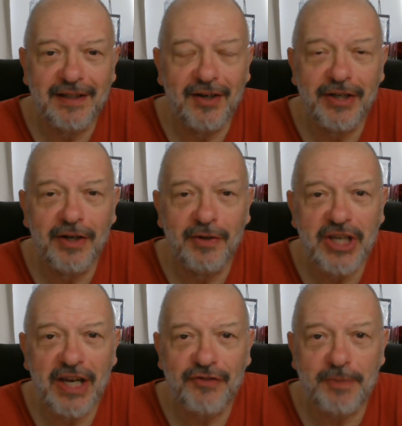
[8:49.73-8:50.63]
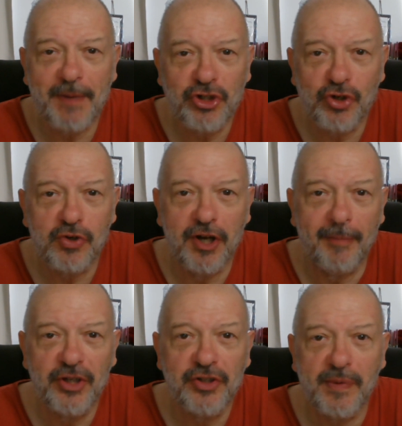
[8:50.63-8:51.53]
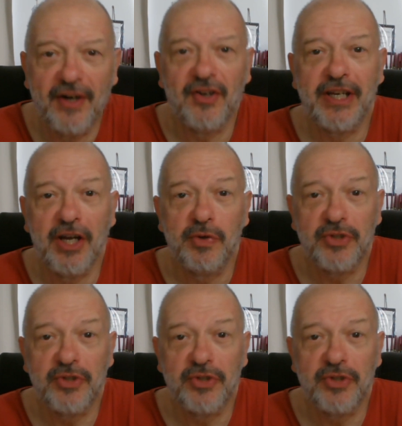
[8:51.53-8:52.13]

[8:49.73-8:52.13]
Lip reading: I don't have special cupboards where I go,